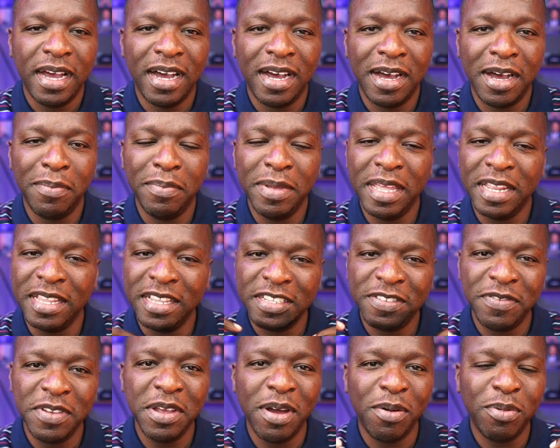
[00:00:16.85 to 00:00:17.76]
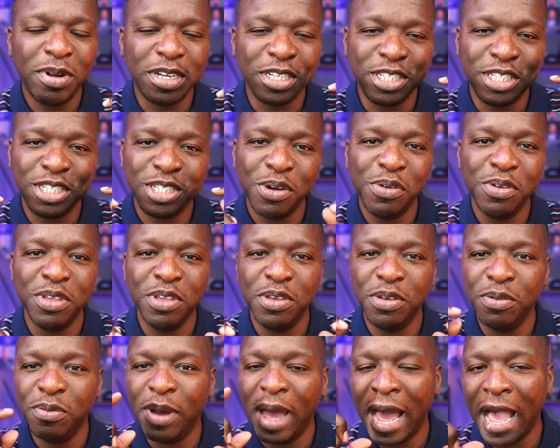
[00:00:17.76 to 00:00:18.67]
Um, in this video, I want to show
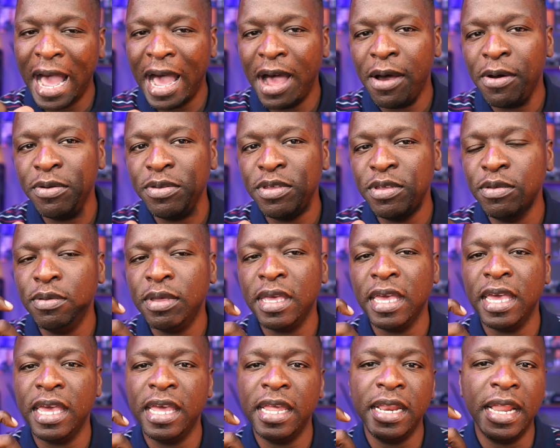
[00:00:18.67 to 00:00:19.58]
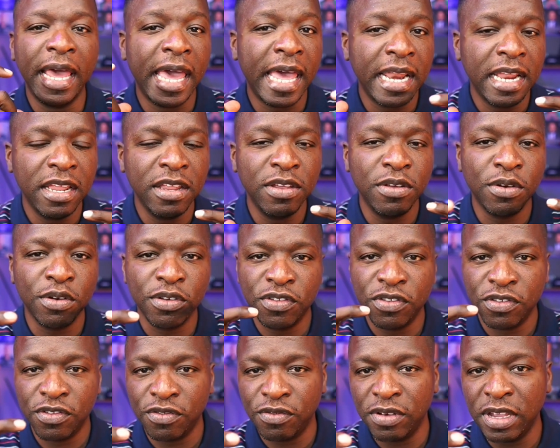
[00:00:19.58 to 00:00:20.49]
you how you can edit your
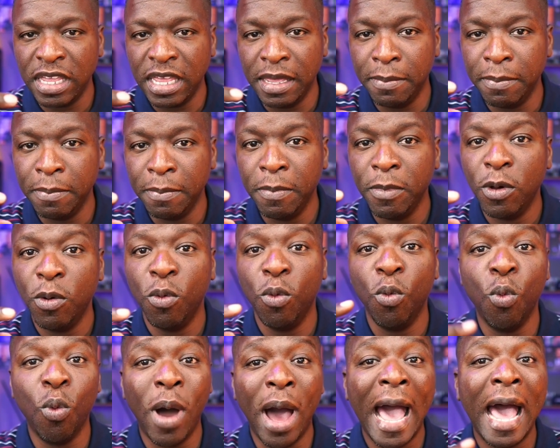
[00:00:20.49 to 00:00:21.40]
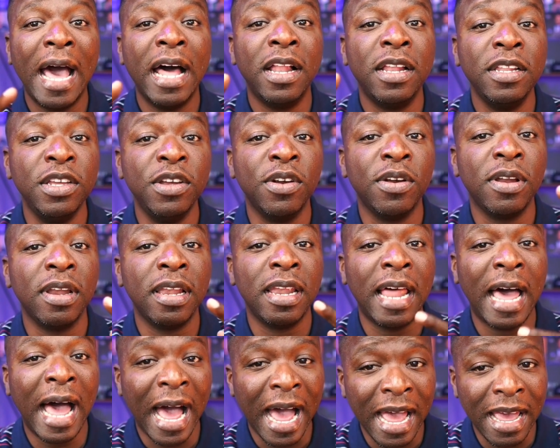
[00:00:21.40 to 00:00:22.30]
stream while you're
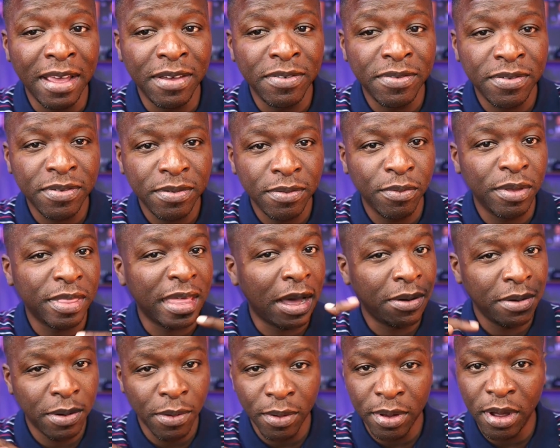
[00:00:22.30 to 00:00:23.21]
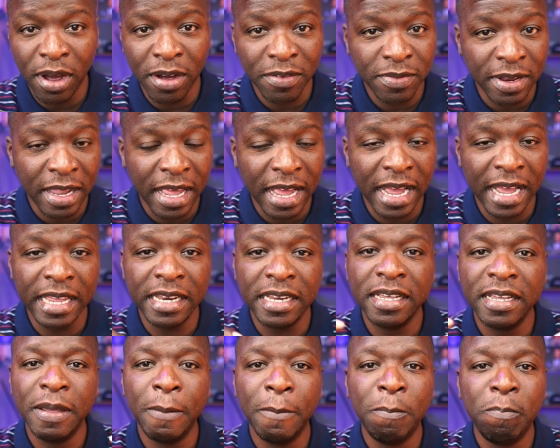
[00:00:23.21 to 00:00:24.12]
live without going
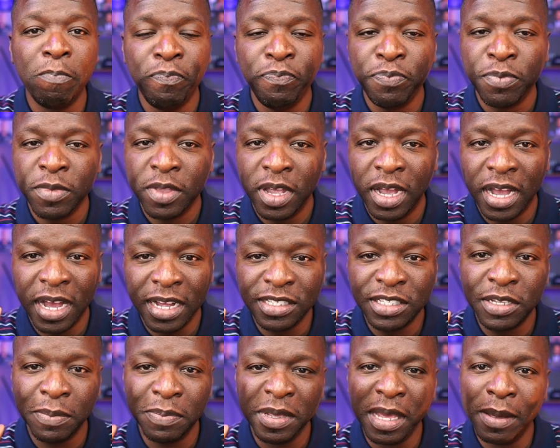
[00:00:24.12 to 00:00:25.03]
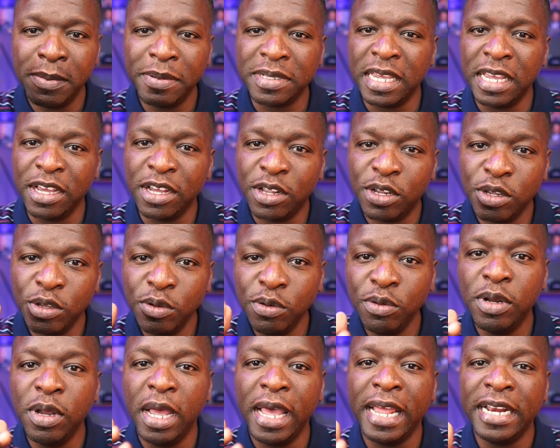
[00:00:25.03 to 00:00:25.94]
offline uh, to be able to
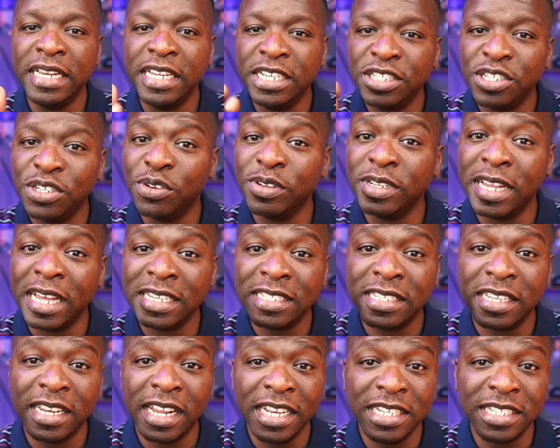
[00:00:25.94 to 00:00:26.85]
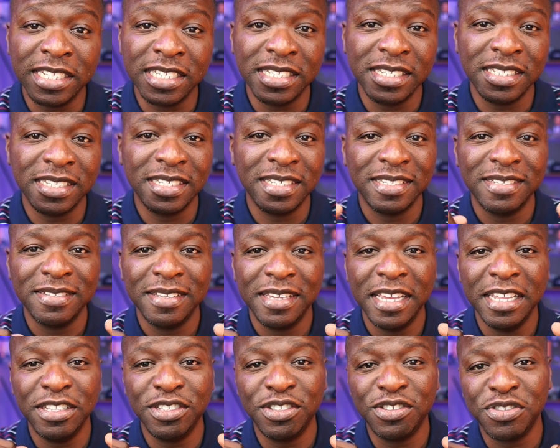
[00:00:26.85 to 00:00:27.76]
include additional destinations
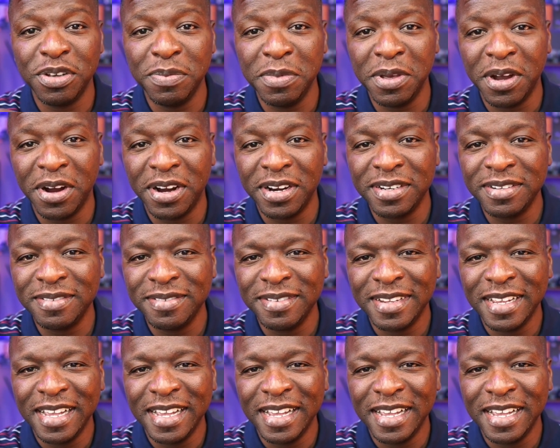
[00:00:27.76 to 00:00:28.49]
in StreamYard.